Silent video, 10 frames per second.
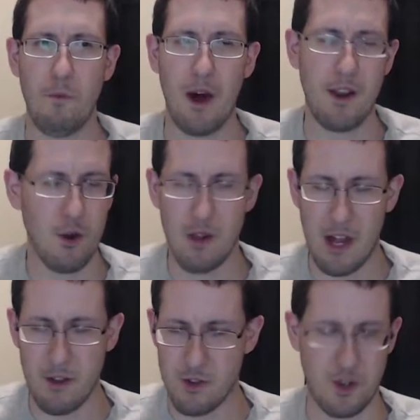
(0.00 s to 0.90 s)
I know a lot of
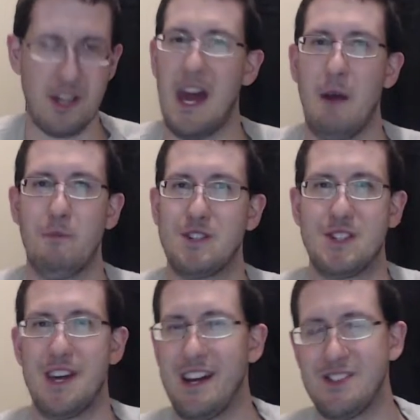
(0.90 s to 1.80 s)
those are camera
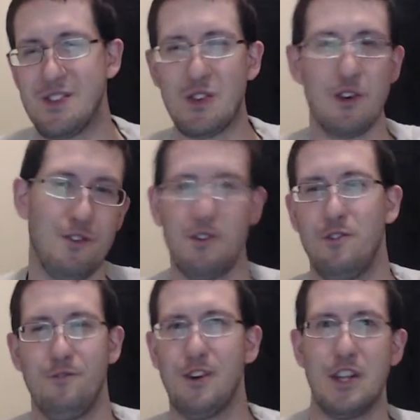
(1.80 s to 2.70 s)
checks and goofy little
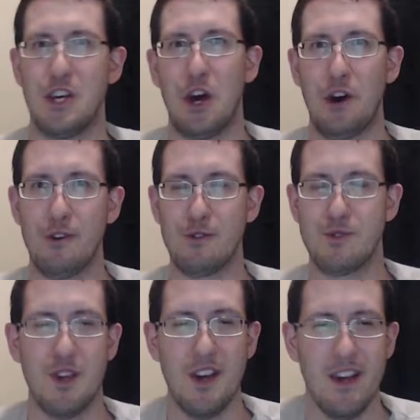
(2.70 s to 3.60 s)

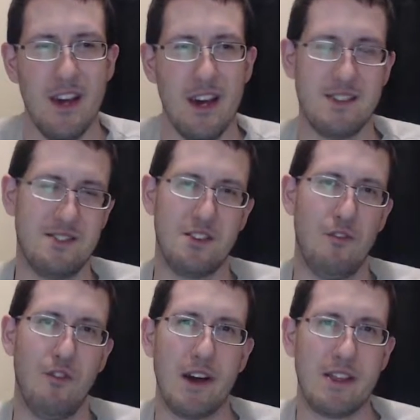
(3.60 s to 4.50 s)
videos and stuff
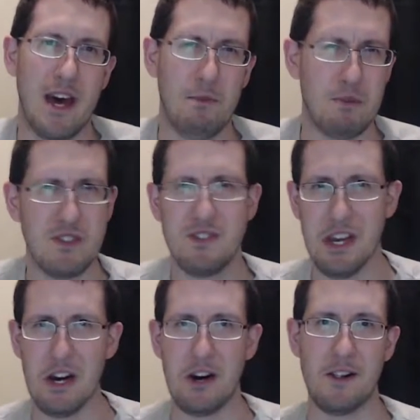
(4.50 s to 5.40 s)
like that, but still,